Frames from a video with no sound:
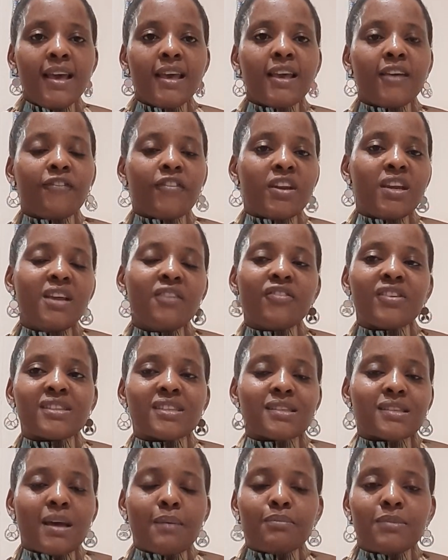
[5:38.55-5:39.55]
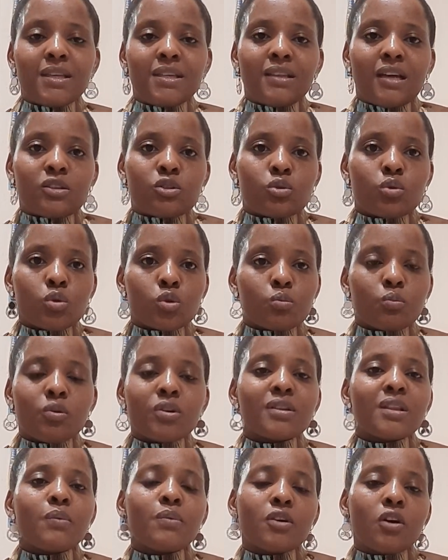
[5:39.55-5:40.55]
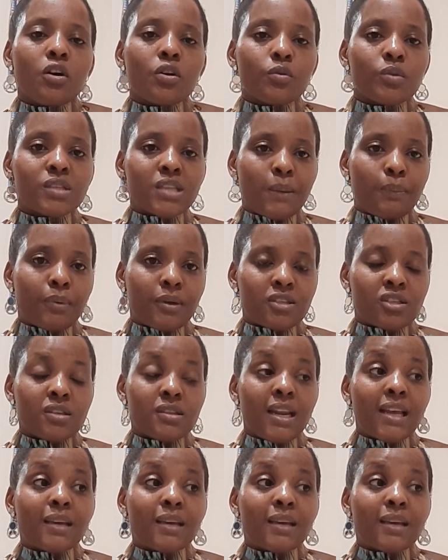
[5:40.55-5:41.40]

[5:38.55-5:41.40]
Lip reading: even if it's something that's so small, they will always appreciate.